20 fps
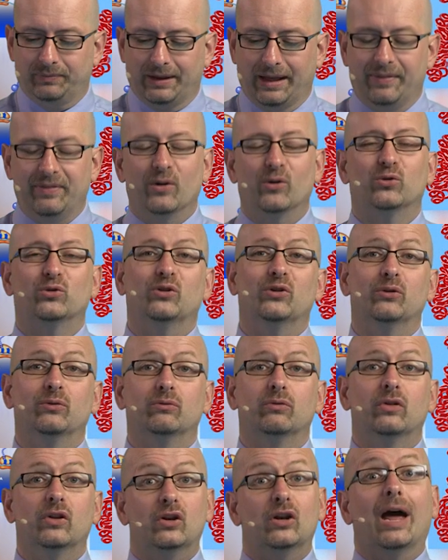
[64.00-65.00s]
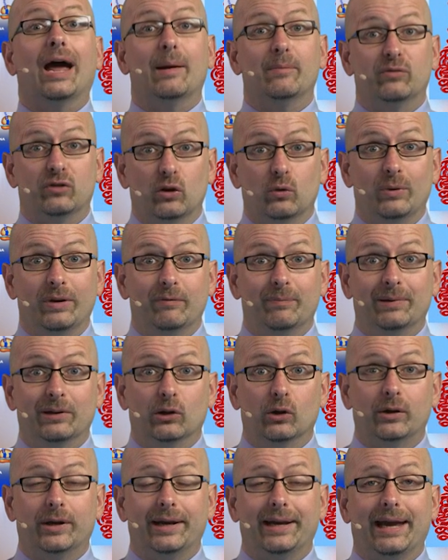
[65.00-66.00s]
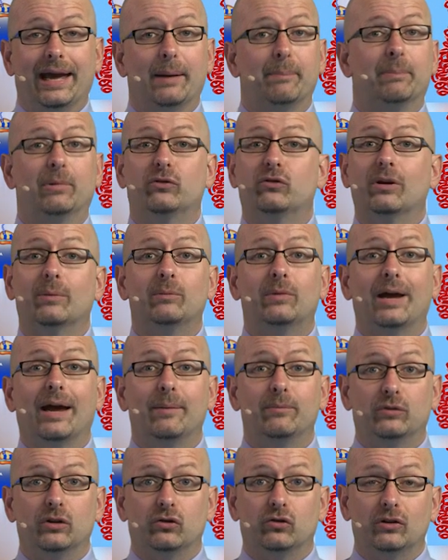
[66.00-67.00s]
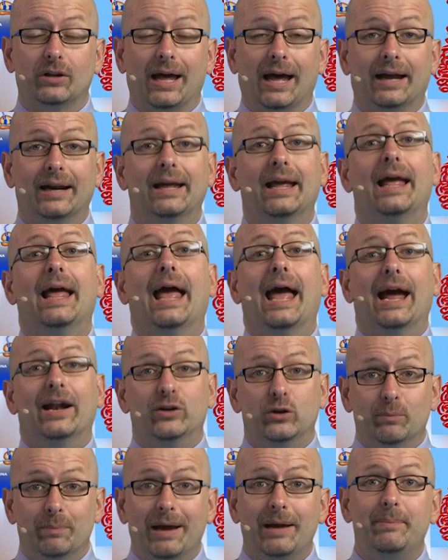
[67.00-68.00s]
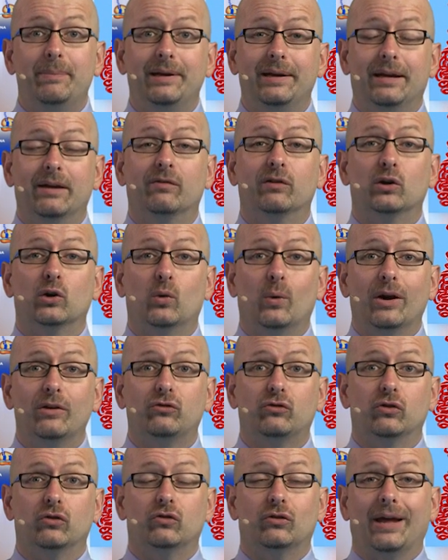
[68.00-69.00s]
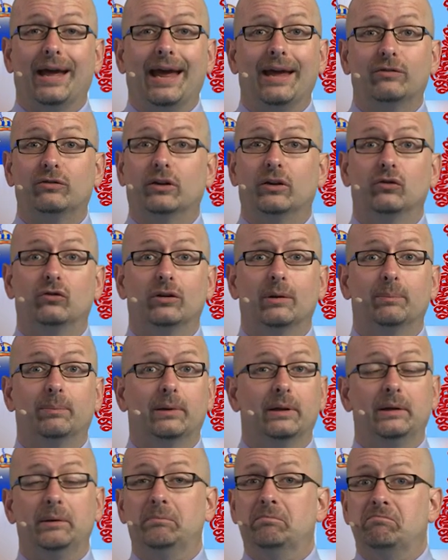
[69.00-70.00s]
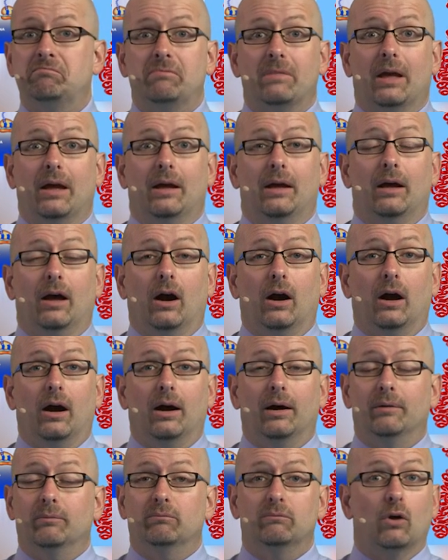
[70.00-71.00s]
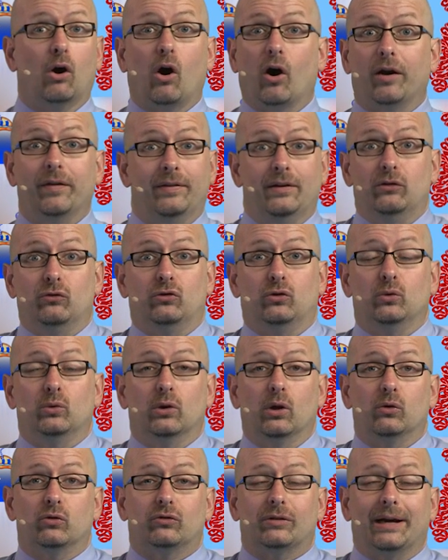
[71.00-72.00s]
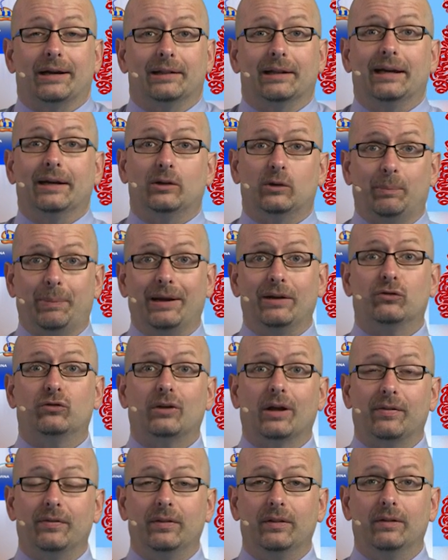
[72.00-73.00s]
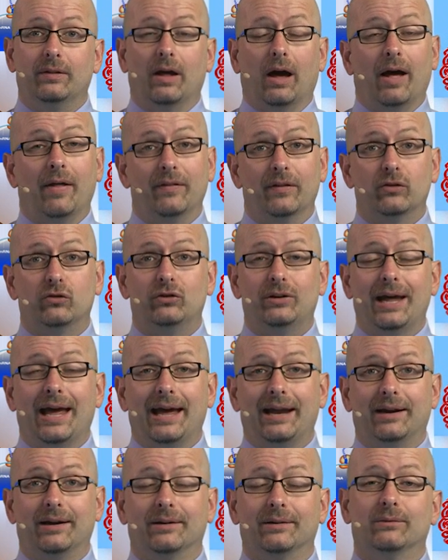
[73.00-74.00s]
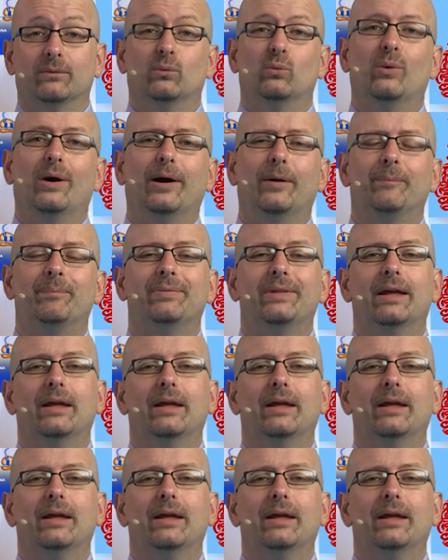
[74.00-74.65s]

and those are the times that we've been looking at, but sometimes it's not. And you may be given questions asking simply, are these two loci linked based on this data? Well,